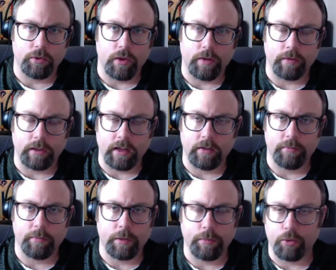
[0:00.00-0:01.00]
lot of
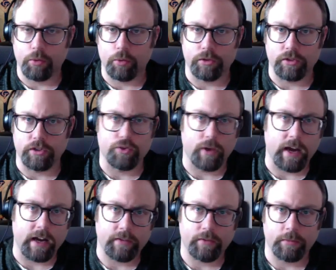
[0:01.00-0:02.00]
people who will detract
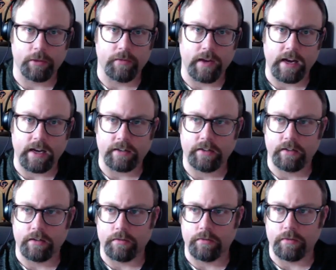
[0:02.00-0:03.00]
from the fact
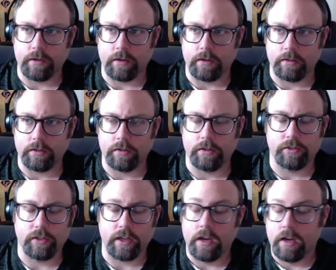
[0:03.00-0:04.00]
of they'll say
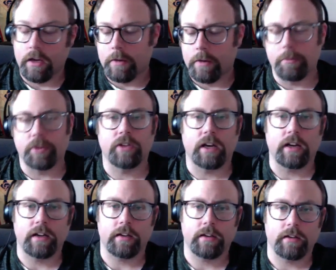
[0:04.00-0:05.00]

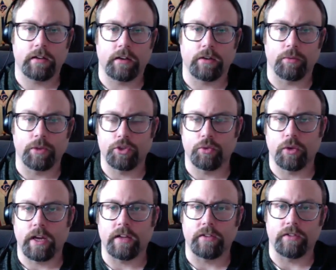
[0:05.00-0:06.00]
Masonic ritual
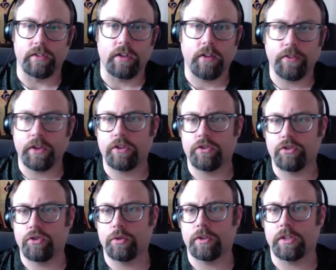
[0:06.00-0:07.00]
has nothing to do
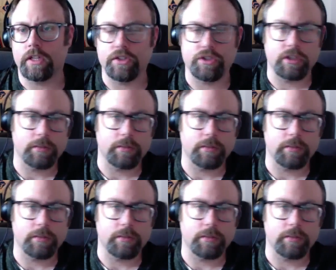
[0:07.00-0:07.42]
with Egypt.